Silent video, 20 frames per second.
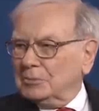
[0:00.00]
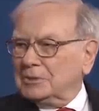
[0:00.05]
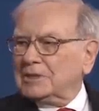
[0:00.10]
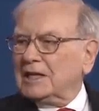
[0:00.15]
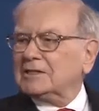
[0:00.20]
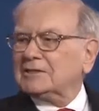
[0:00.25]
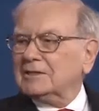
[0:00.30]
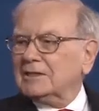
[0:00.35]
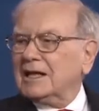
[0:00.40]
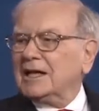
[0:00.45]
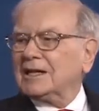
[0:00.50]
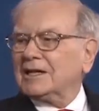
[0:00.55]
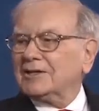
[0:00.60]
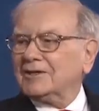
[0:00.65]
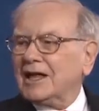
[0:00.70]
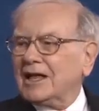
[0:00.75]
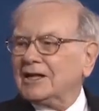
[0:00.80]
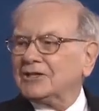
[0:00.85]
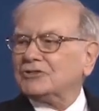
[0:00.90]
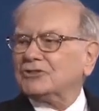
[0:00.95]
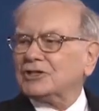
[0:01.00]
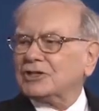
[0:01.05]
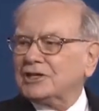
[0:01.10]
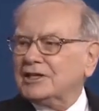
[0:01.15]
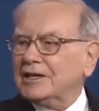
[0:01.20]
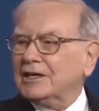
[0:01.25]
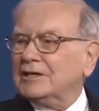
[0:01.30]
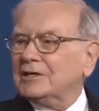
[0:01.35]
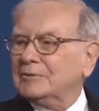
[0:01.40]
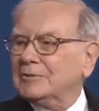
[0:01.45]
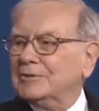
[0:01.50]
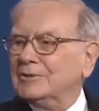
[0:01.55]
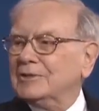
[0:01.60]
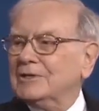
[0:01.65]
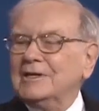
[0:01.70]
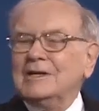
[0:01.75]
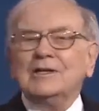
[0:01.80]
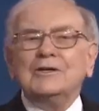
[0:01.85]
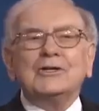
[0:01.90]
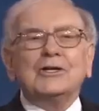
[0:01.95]
But that is the key,
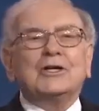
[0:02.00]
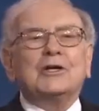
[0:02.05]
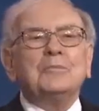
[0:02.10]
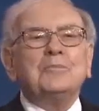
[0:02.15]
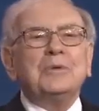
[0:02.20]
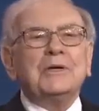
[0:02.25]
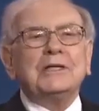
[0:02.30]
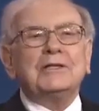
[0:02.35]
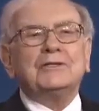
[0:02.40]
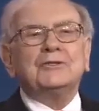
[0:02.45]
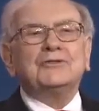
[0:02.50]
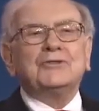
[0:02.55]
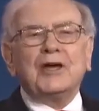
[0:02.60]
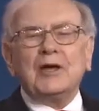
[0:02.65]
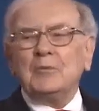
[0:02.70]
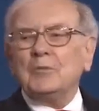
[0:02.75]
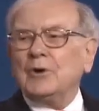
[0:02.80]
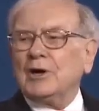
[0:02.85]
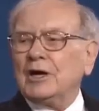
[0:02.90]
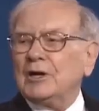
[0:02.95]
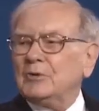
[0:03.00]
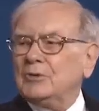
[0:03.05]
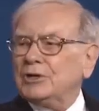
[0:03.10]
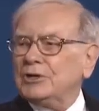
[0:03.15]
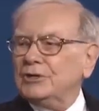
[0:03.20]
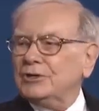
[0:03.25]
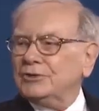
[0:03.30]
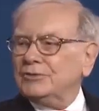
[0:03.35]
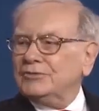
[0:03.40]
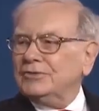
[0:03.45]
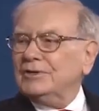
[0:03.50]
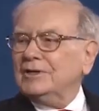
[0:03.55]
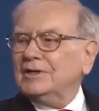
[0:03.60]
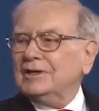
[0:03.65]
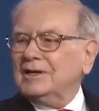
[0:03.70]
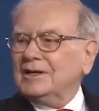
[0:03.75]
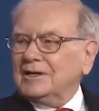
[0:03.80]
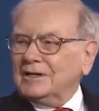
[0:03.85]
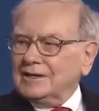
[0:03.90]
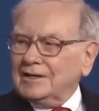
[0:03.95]
to compete the same way when you've
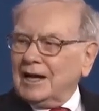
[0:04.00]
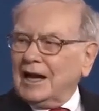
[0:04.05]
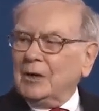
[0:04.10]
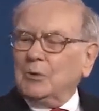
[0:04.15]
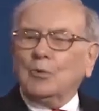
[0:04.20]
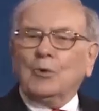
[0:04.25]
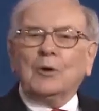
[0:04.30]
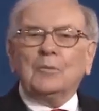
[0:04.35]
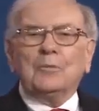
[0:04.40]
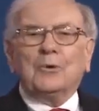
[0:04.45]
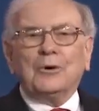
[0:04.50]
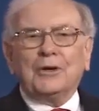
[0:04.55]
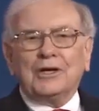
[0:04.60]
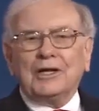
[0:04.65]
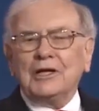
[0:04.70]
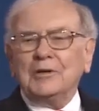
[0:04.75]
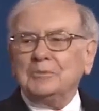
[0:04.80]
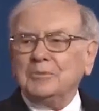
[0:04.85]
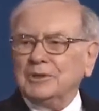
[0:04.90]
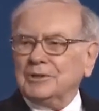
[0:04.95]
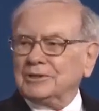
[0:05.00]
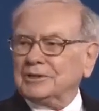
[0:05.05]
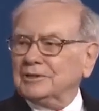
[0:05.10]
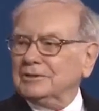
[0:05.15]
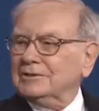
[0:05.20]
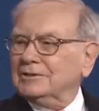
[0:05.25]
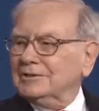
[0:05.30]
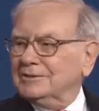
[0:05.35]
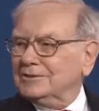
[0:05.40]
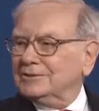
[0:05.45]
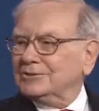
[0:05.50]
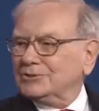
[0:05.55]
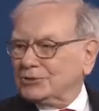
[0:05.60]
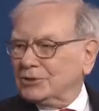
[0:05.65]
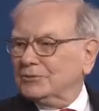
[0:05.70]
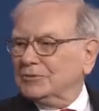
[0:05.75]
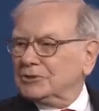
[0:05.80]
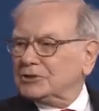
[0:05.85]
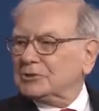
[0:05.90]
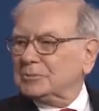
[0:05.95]
got 1.8 billion
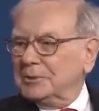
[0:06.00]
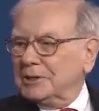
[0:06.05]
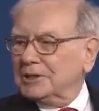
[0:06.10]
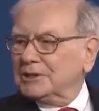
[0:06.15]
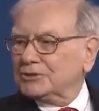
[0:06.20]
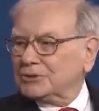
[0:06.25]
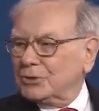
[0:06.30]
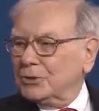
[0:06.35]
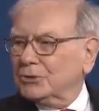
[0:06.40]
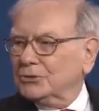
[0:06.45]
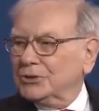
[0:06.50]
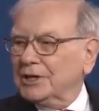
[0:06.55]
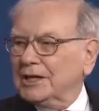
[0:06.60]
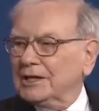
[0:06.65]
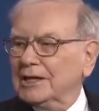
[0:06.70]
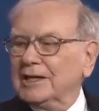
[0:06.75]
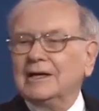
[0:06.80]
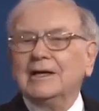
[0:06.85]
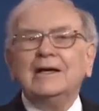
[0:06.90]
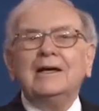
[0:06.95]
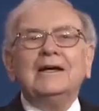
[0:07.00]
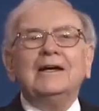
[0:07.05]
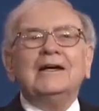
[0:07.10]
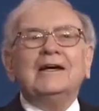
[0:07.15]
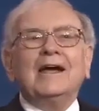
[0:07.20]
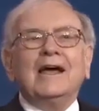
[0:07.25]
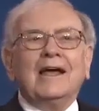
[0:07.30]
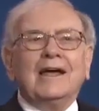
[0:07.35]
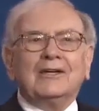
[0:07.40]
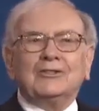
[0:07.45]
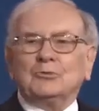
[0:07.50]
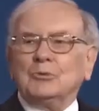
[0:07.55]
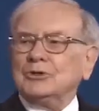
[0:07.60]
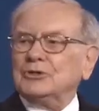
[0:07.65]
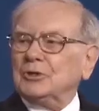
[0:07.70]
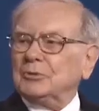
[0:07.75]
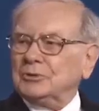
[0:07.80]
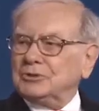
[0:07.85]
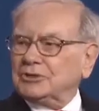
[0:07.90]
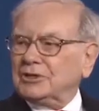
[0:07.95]
servings being sold daily as when
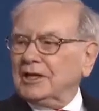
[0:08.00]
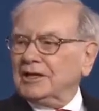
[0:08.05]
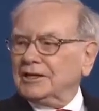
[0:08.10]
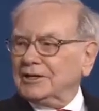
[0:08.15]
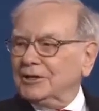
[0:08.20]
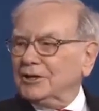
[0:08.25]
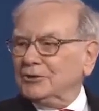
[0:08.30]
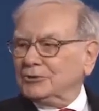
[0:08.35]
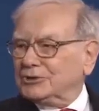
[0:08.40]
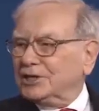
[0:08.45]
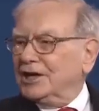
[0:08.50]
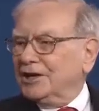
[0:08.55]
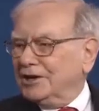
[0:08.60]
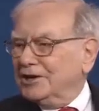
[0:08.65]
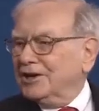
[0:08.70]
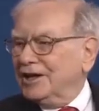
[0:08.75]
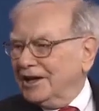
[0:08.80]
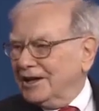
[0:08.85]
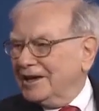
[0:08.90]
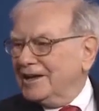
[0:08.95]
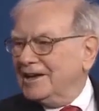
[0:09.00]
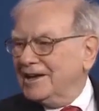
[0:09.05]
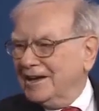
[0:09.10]
you were selling, you know, 10 a day.